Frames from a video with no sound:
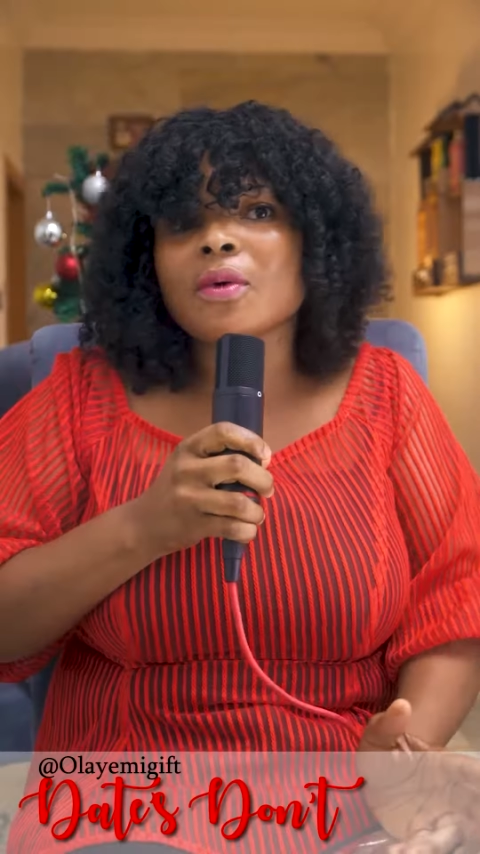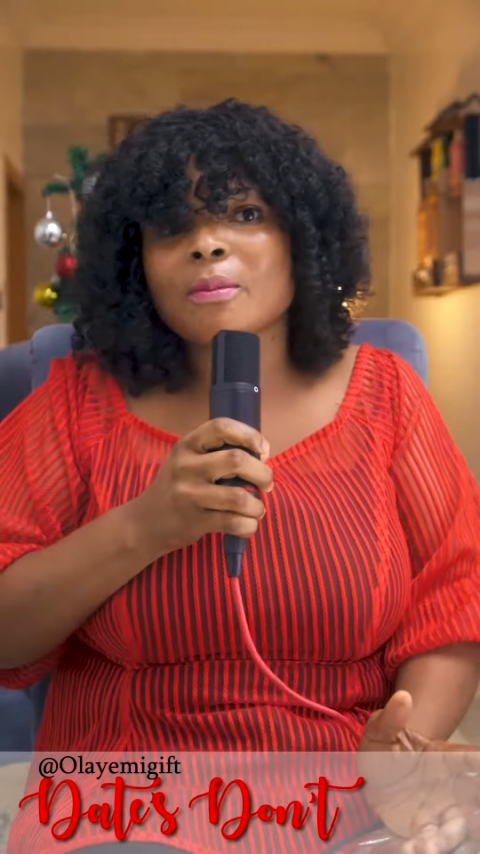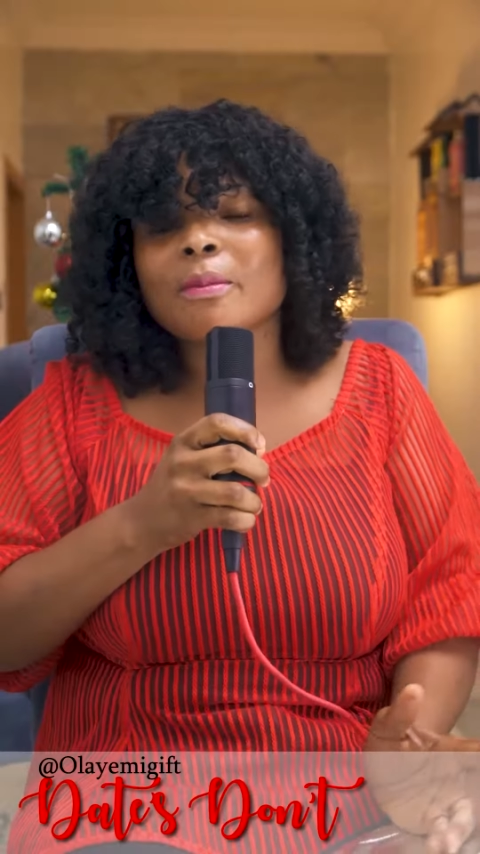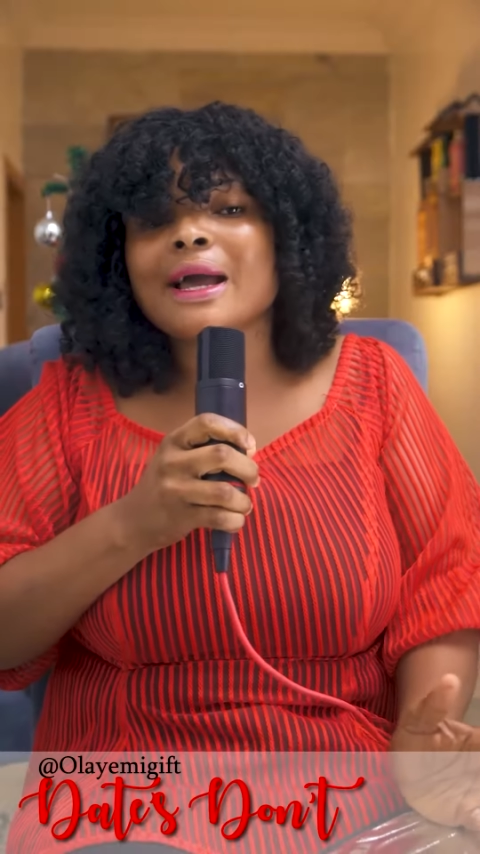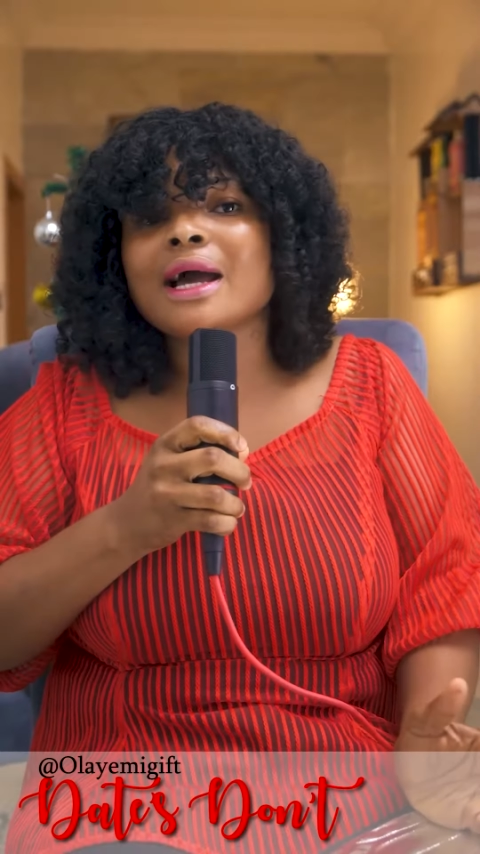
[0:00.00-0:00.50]

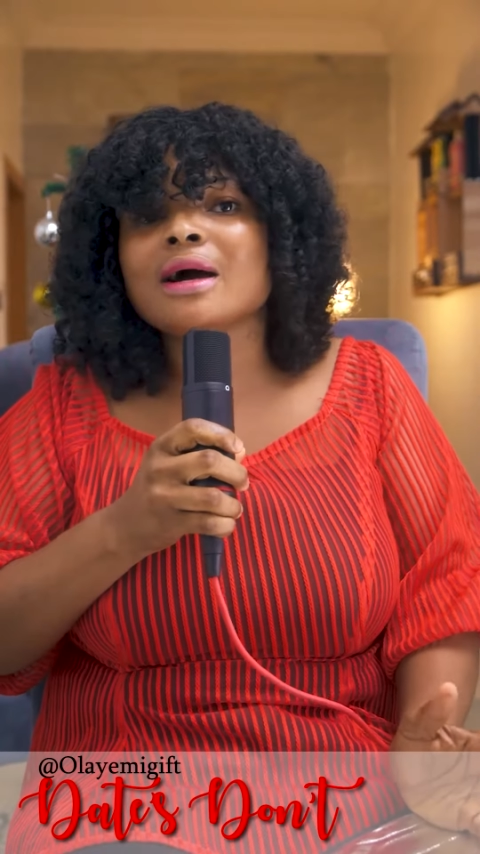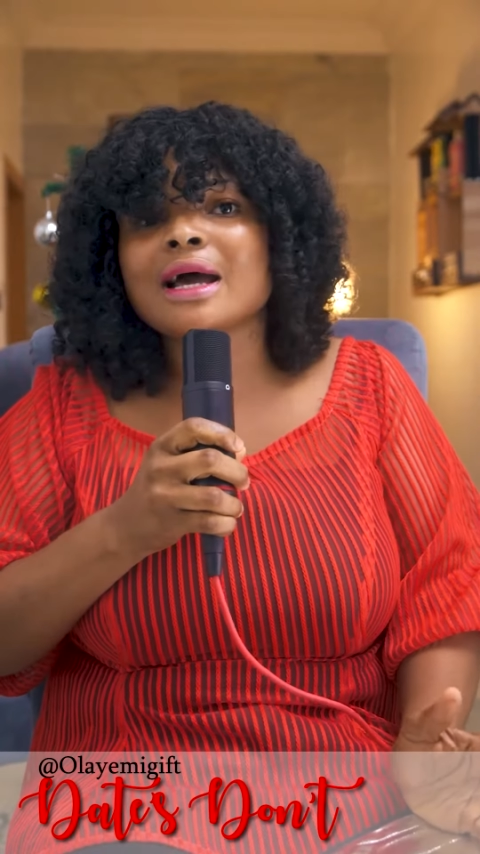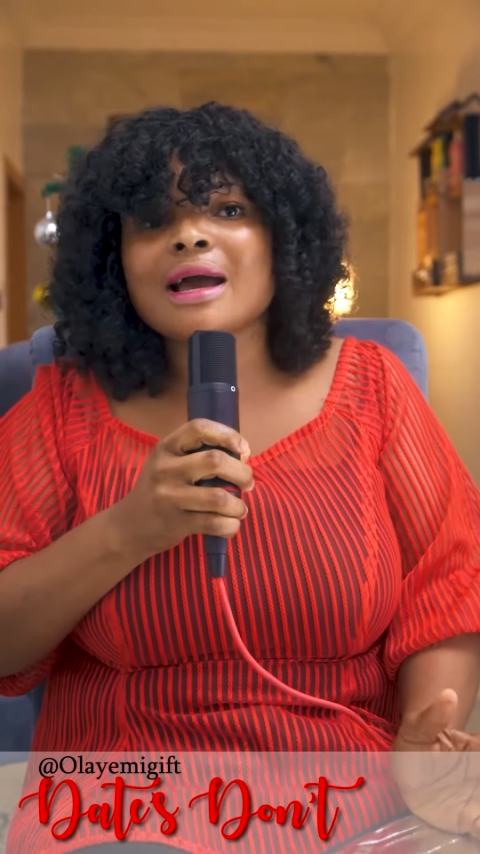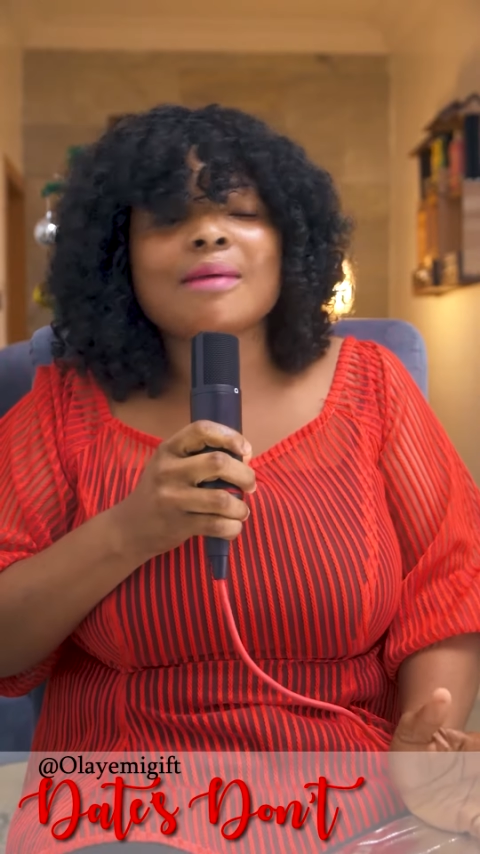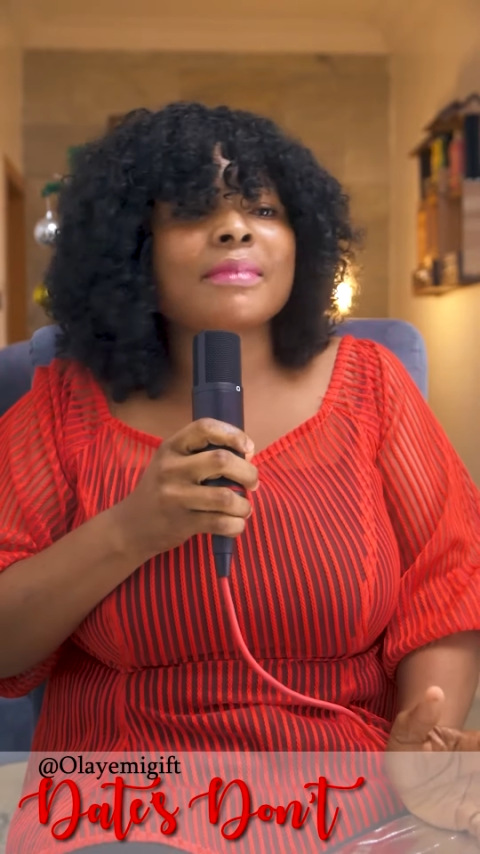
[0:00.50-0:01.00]

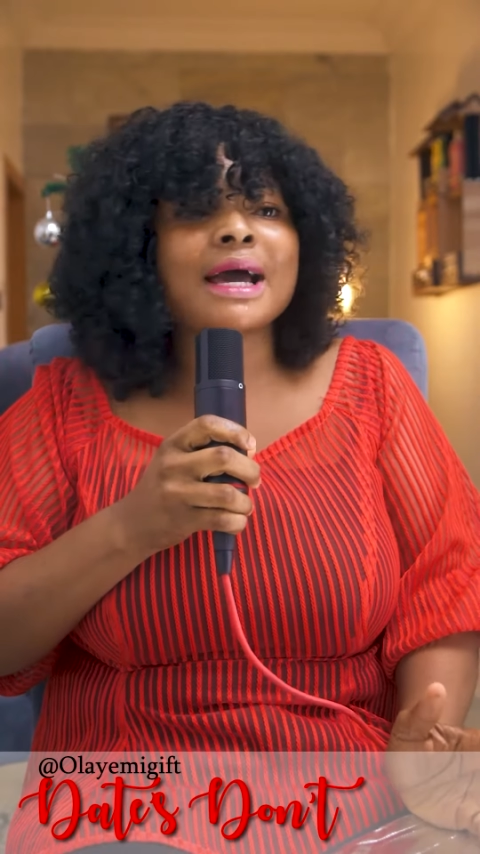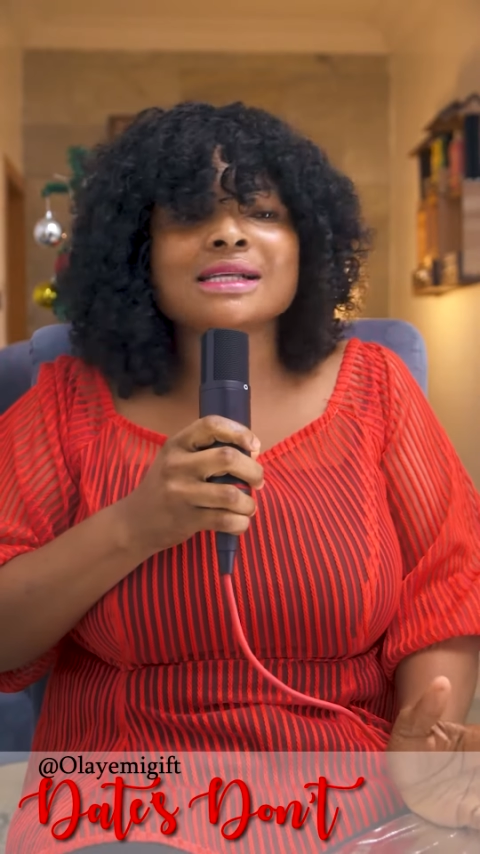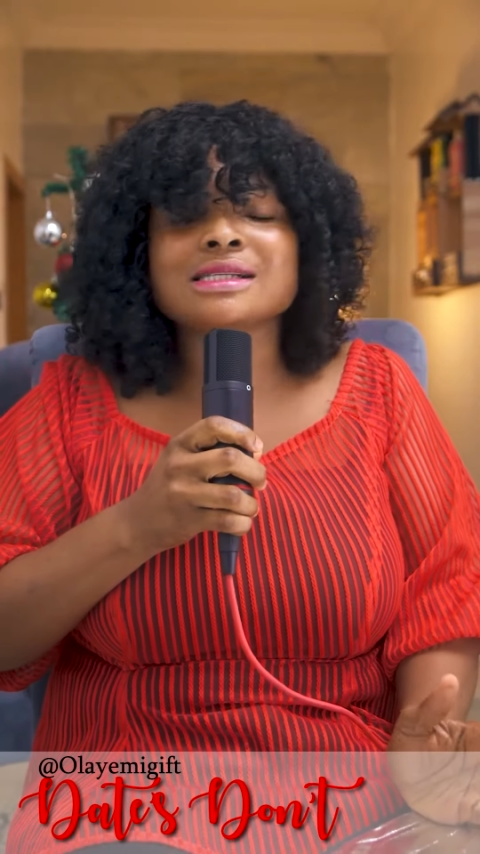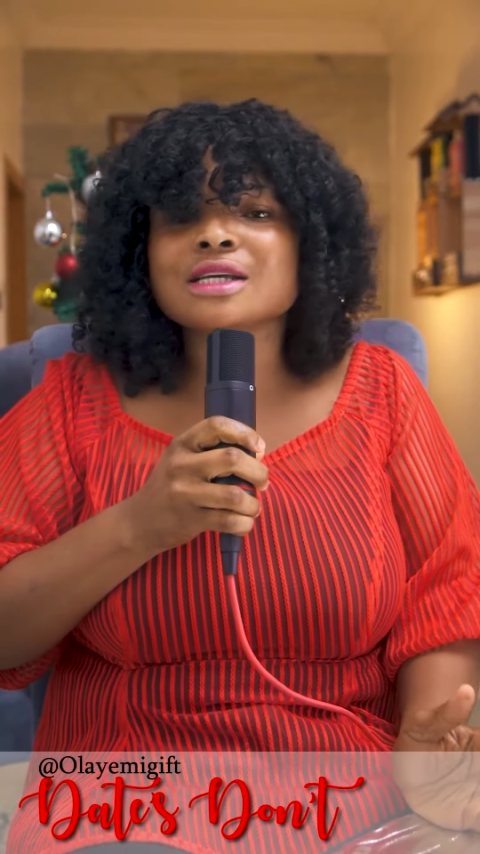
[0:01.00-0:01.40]
I stay in